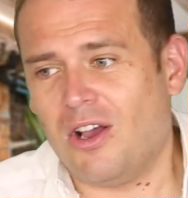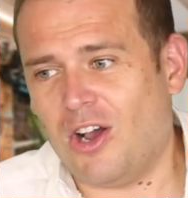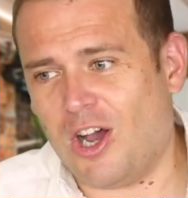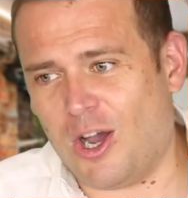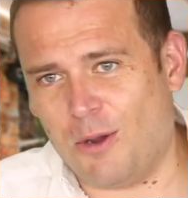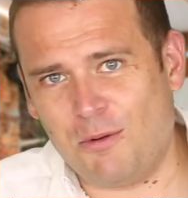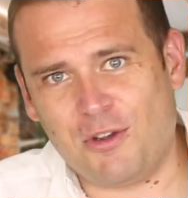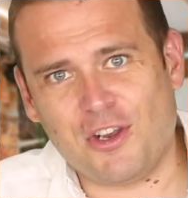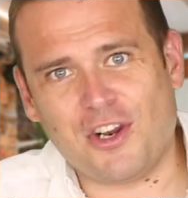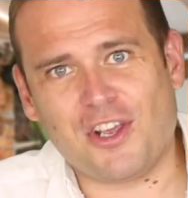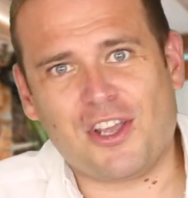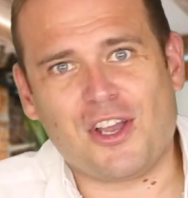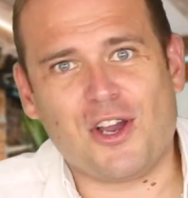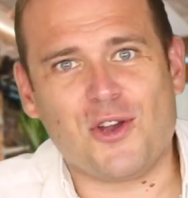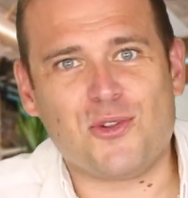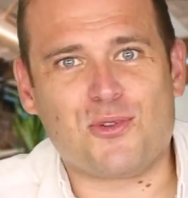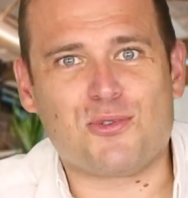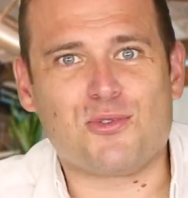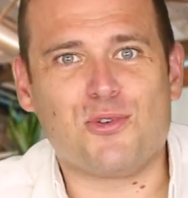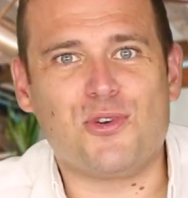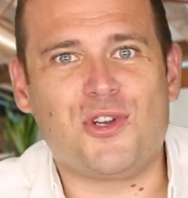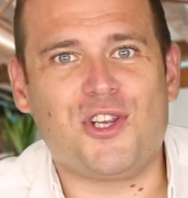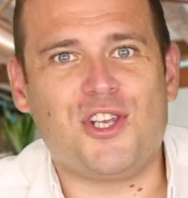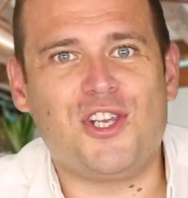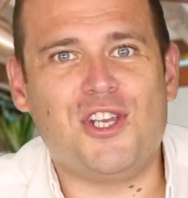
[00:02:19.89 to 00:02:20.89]
I'm going to go
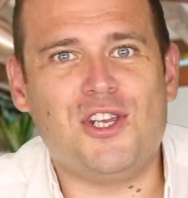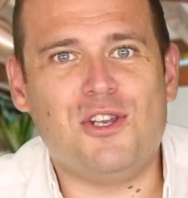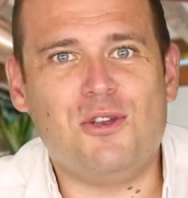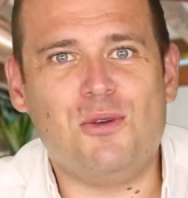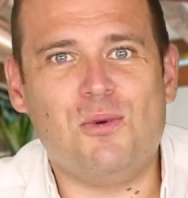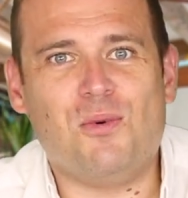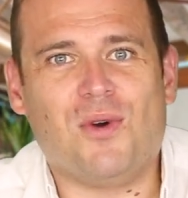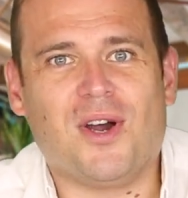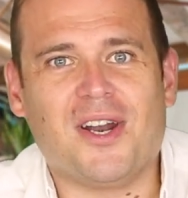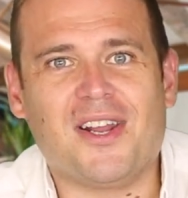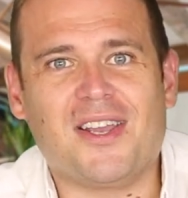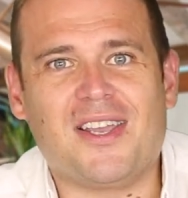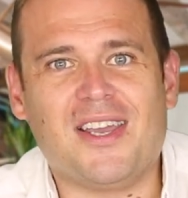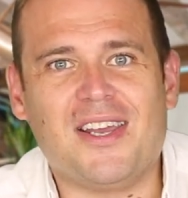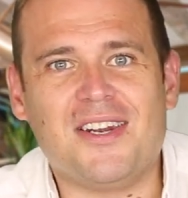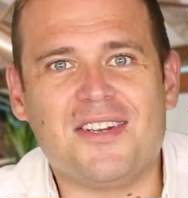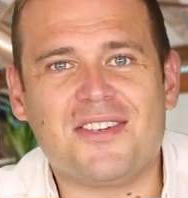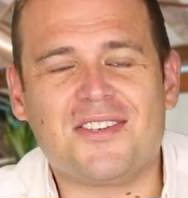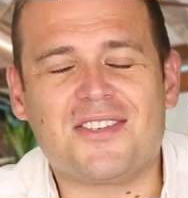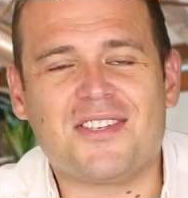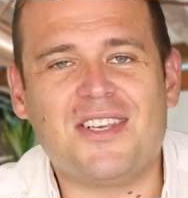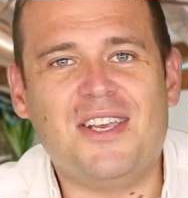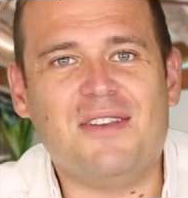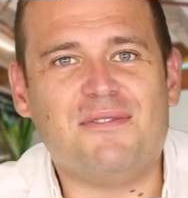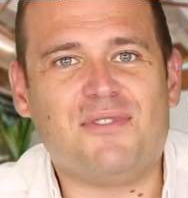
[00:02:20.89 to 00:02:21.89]
through the EU one again
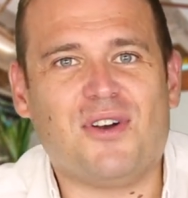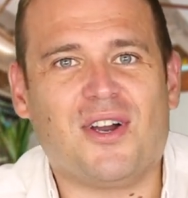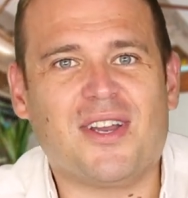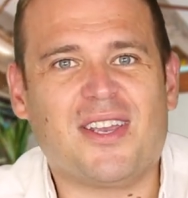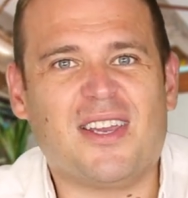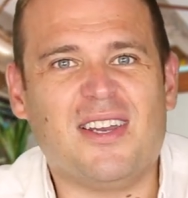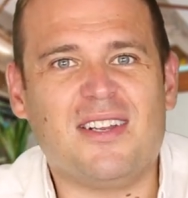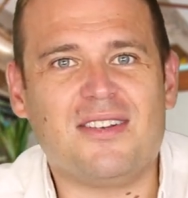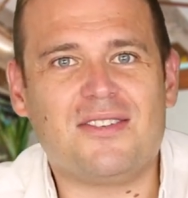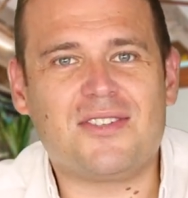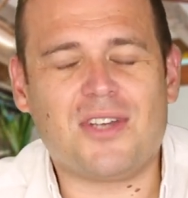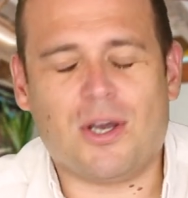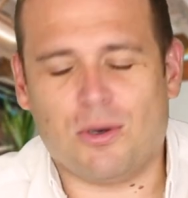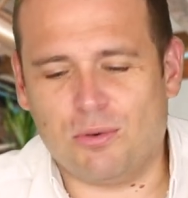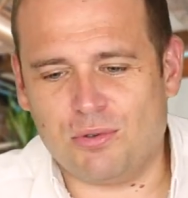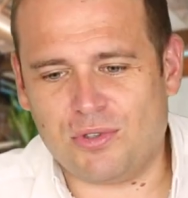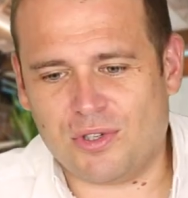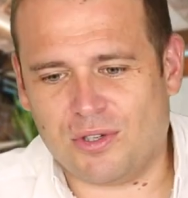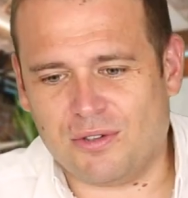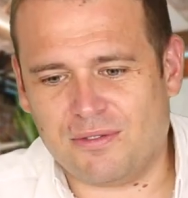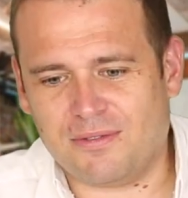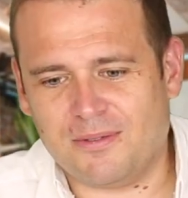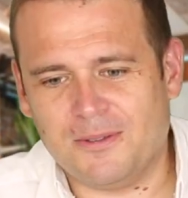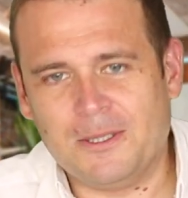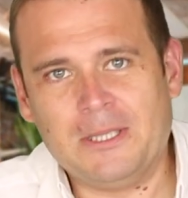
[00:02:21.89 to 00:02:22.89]
and see if I get told
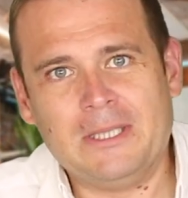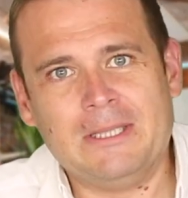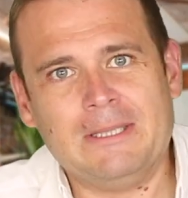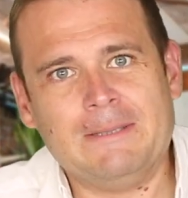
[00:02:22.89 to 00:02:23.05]
off.